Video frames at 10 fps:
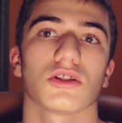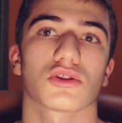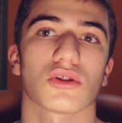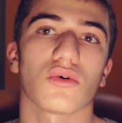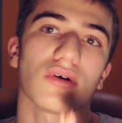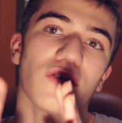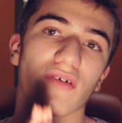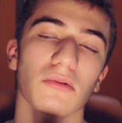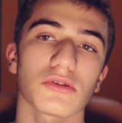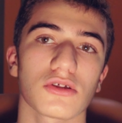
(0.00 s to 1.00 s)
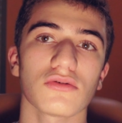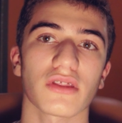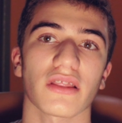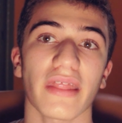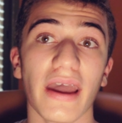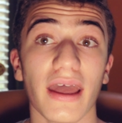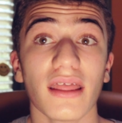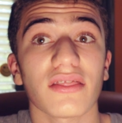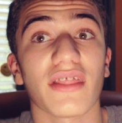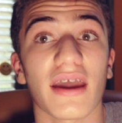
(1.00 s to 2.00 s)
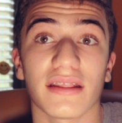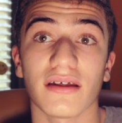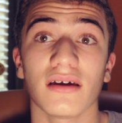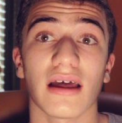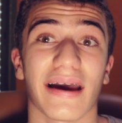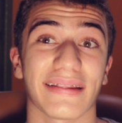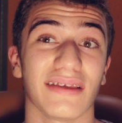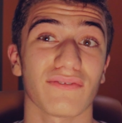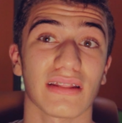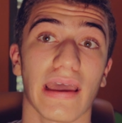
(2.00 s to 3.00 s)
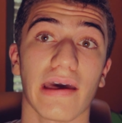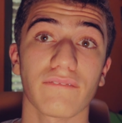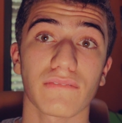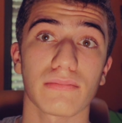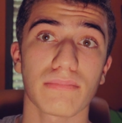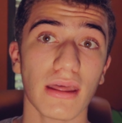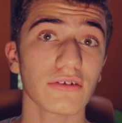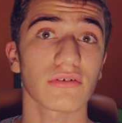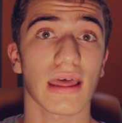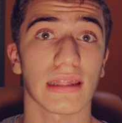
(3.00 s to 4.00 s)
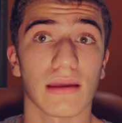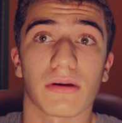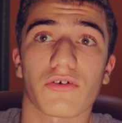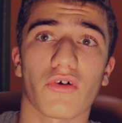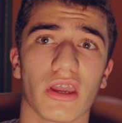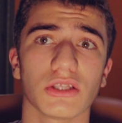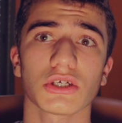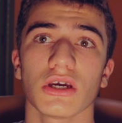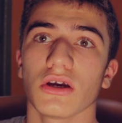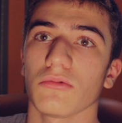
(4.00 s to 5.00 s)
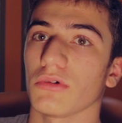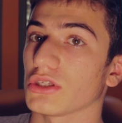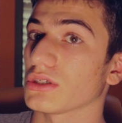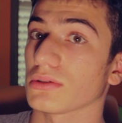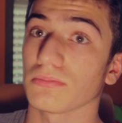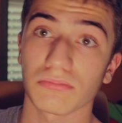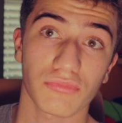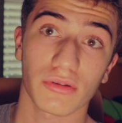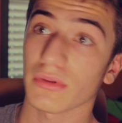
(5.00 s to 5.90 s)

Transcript: So if I was using that, then I'd even have better dynamic range, which pretty